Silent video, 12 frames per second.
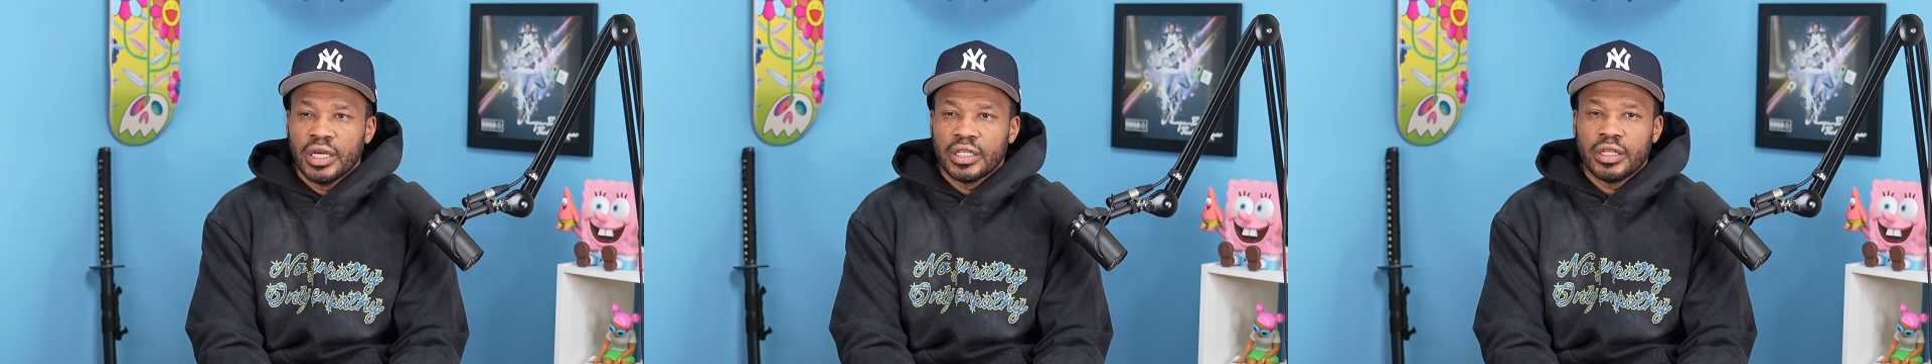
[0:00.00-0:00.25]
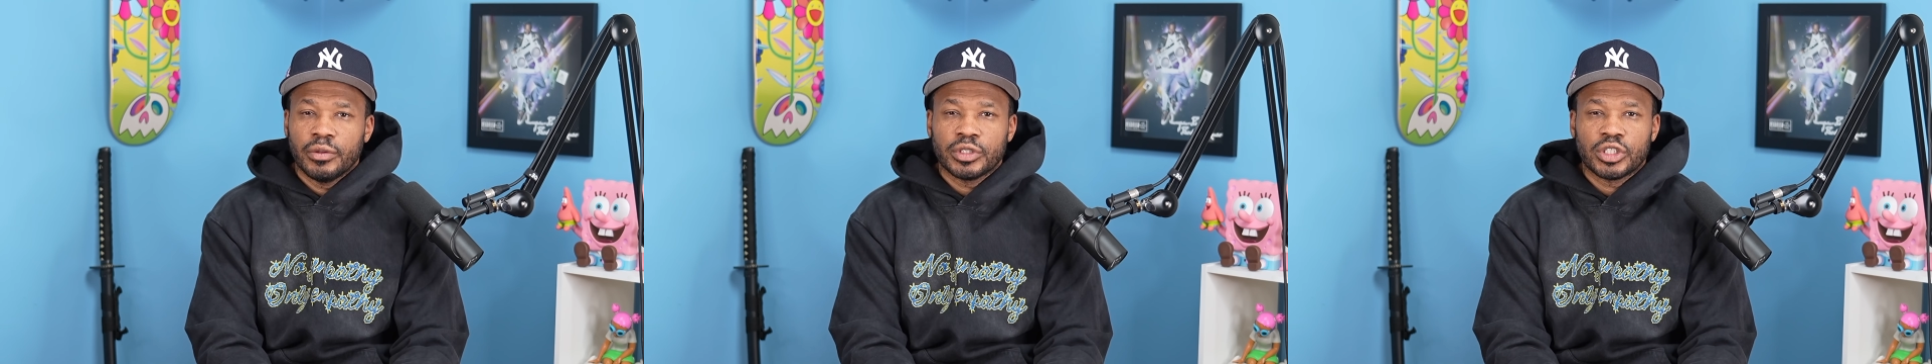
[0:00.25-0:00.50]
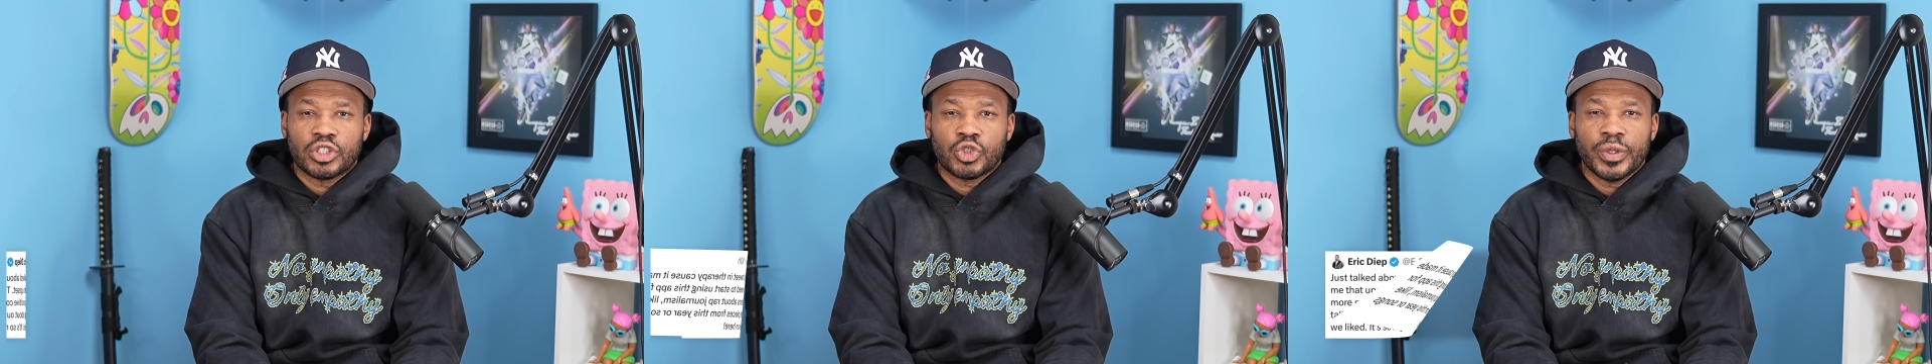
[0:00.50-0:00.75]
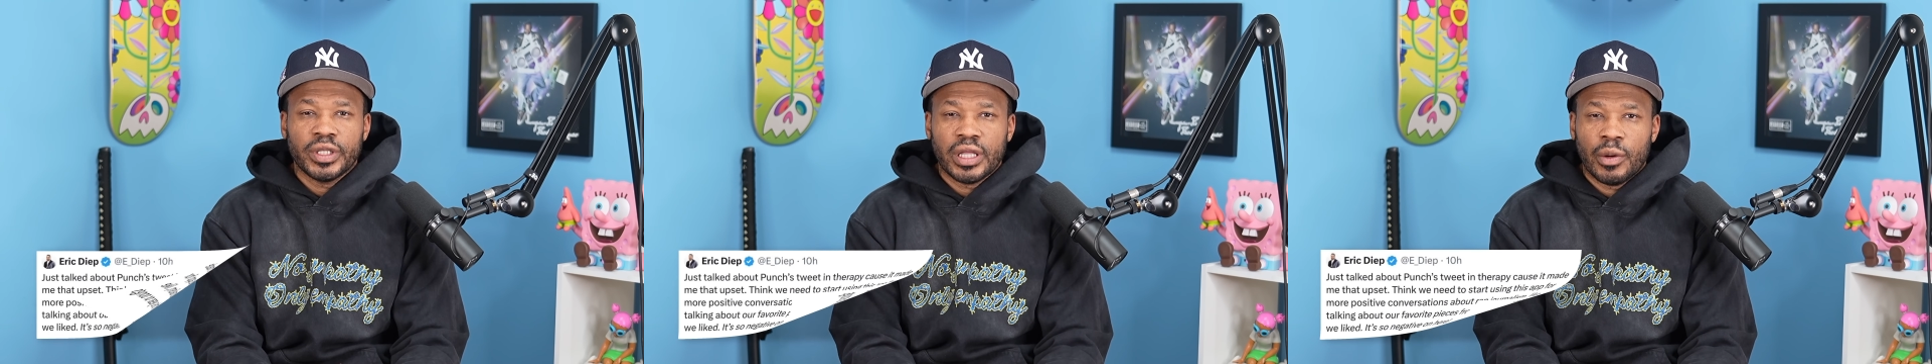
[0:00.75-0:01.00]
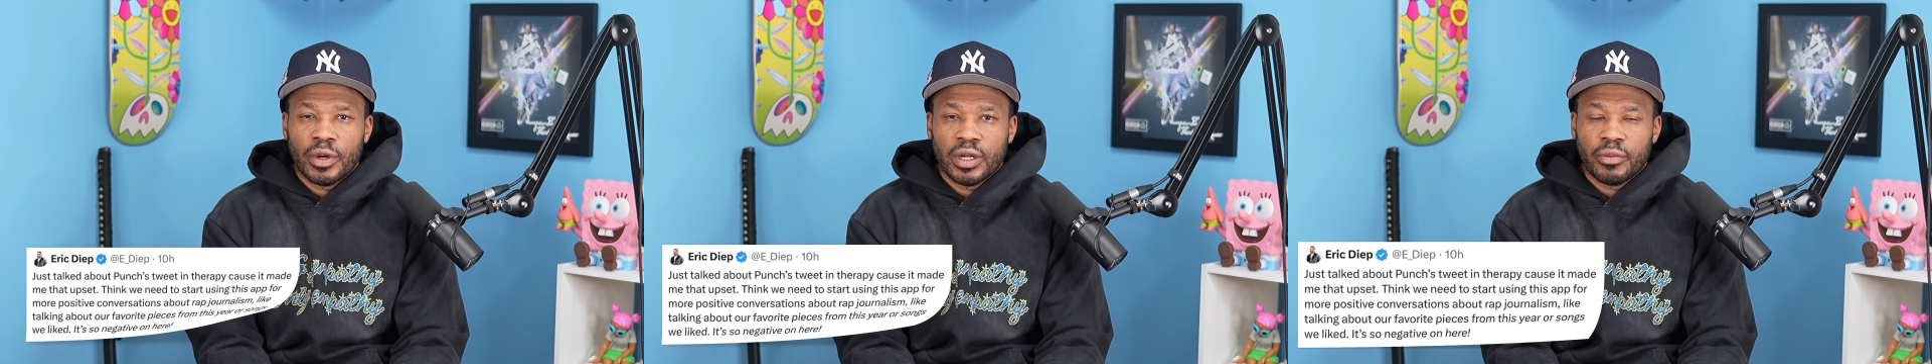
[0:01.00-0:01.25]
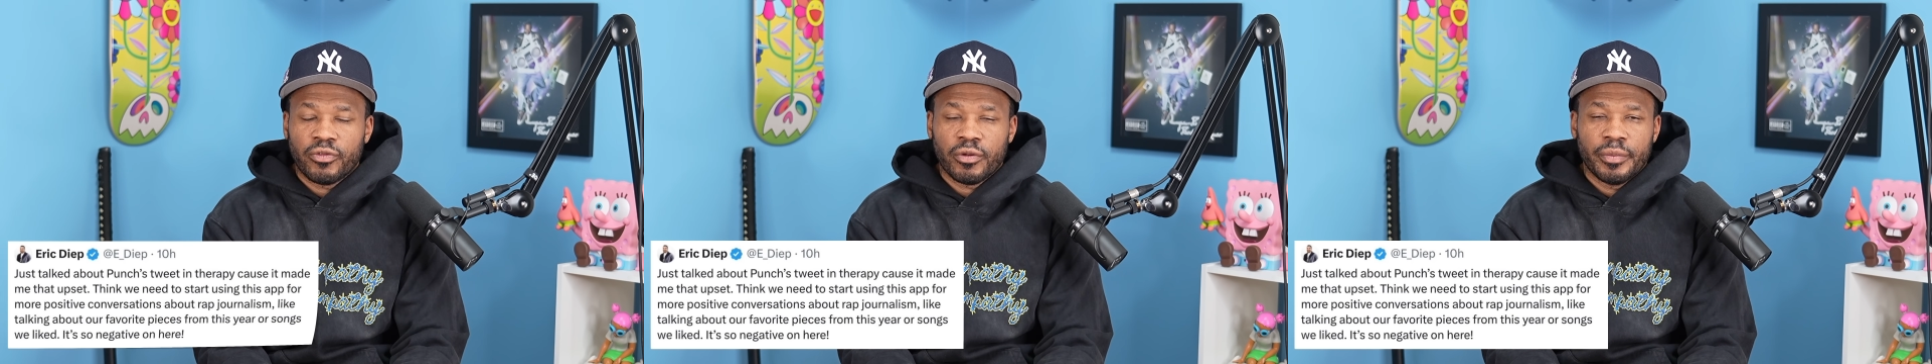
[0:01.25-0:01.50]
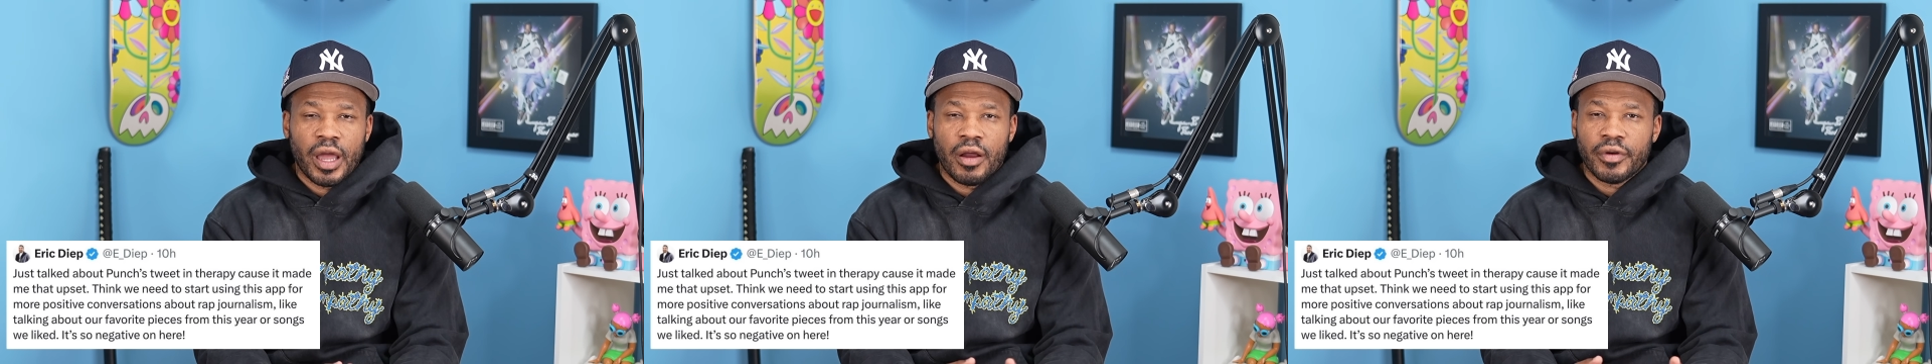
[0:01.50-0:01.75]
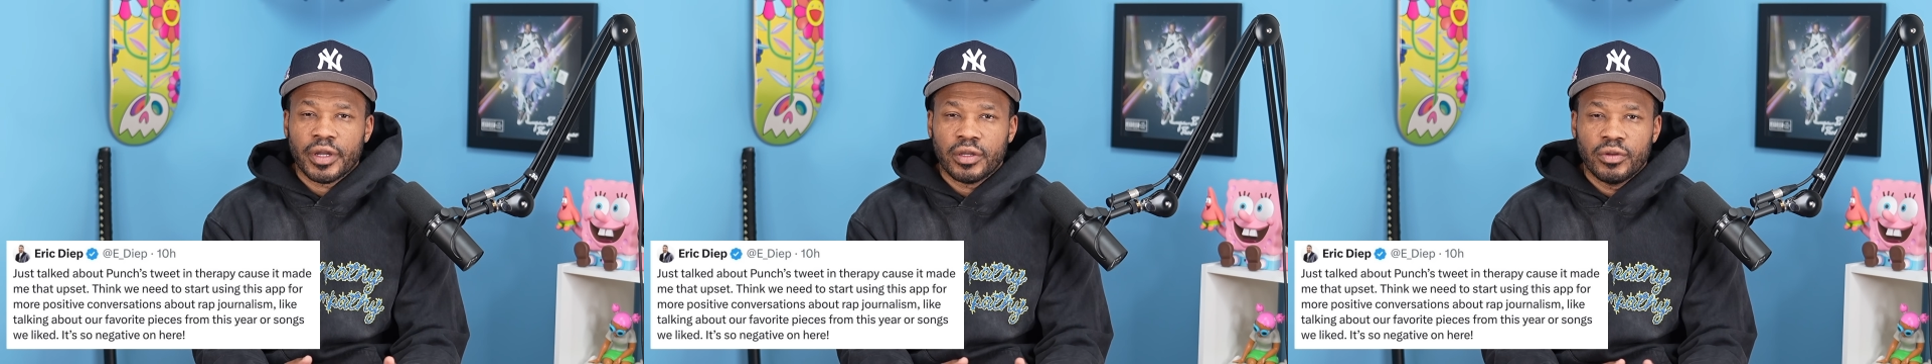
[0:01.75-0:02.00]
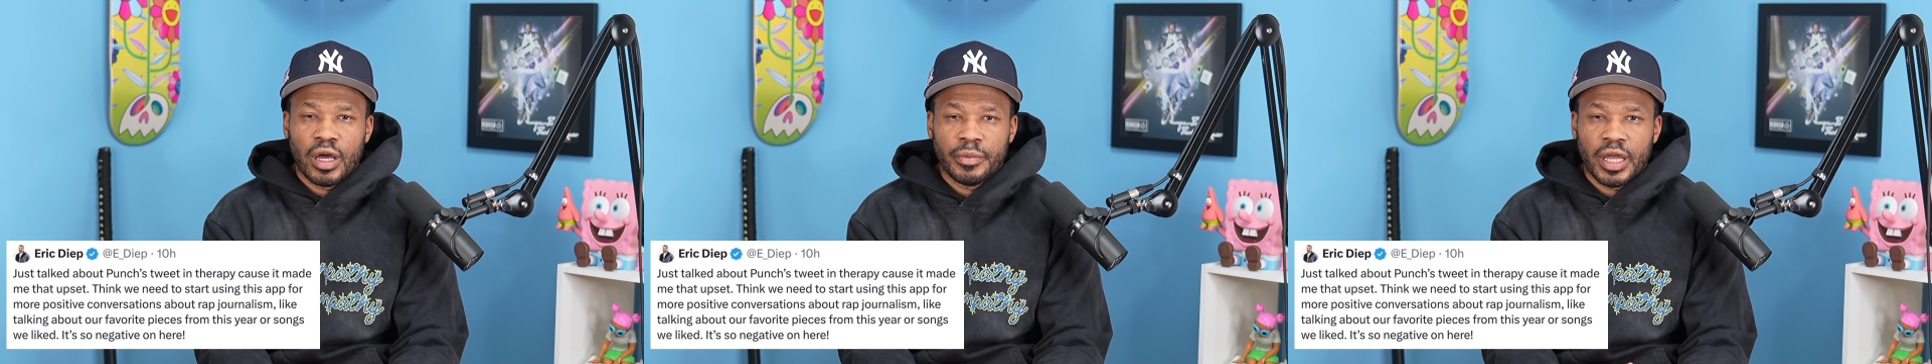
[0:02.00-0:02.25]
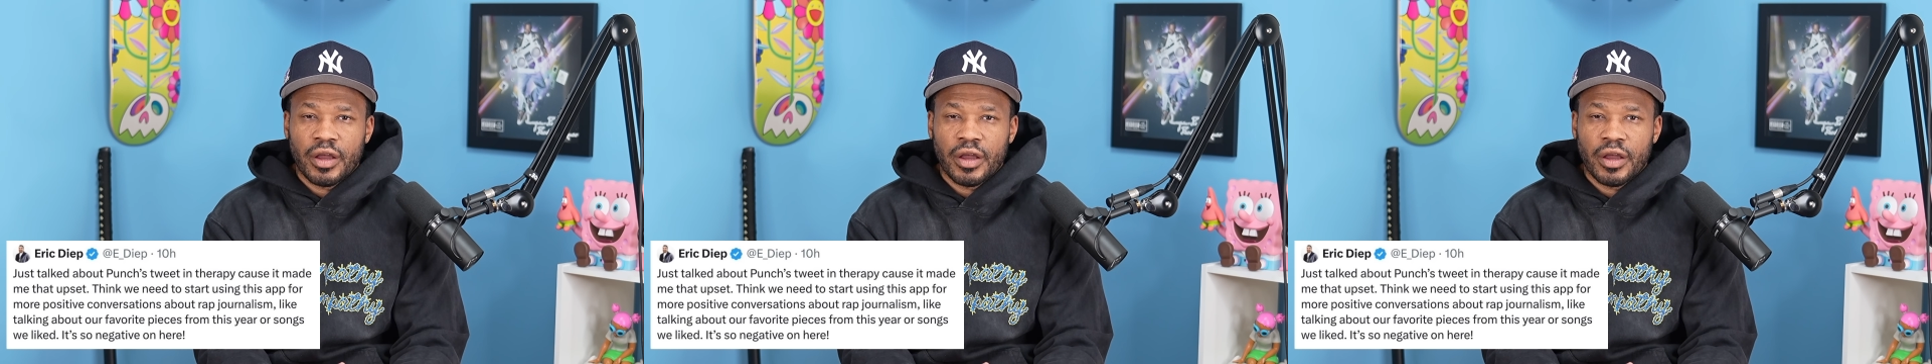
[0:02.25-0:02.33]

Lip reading: There was a tweet that went up from Eric, you know what I mean?